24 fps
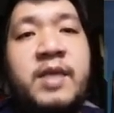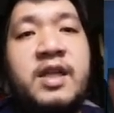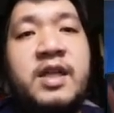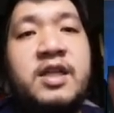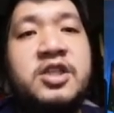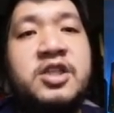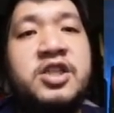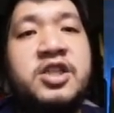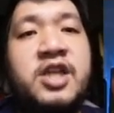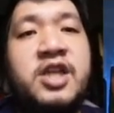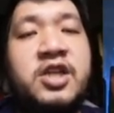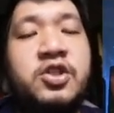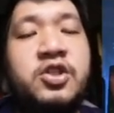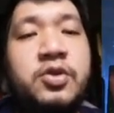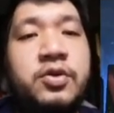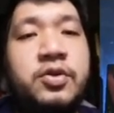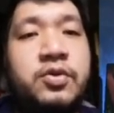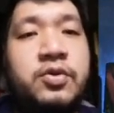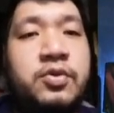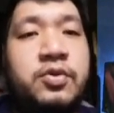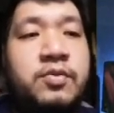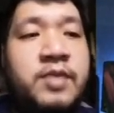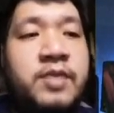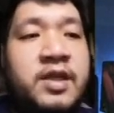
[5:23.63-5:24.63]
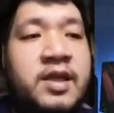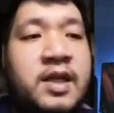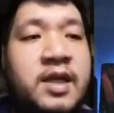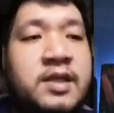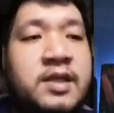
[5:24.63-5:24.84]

a change or two, but not